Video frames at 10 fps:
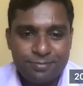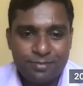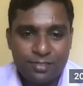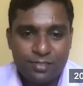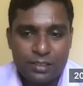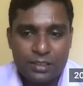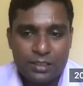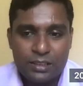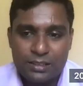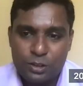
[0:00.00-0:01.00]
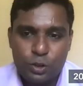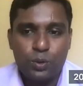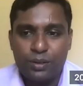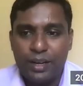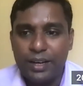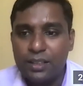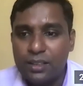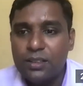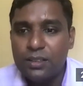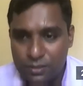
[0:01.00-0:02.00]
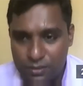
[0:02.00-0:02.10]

true. It's a first line treatment.